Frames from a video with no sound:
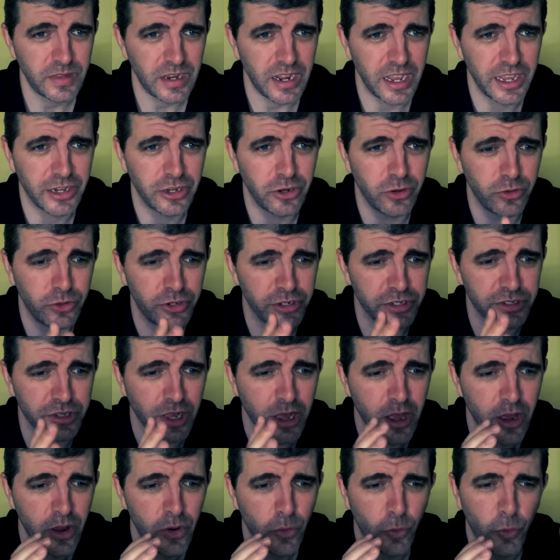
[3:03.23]
And you just
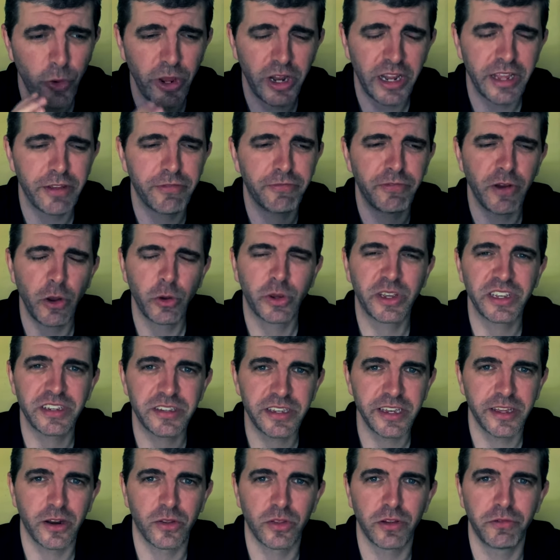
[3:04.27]
really focus
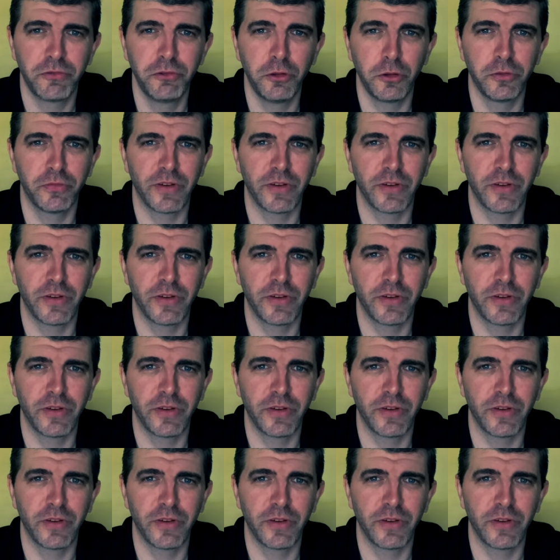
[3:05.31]
in on the flu